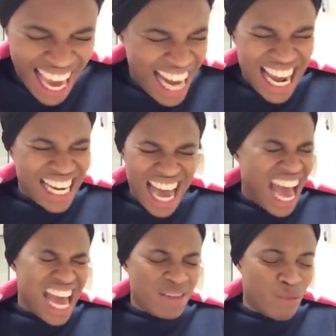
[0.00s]
in the
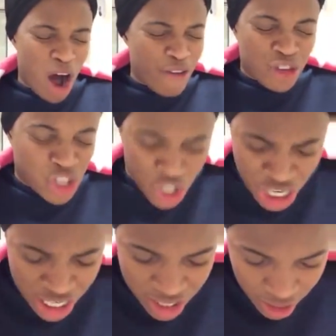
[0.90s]
name of
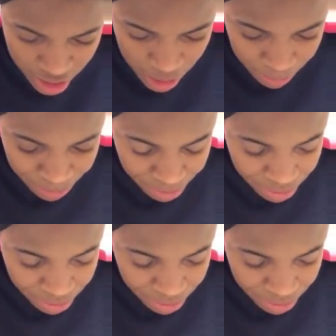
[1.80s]
Jesus.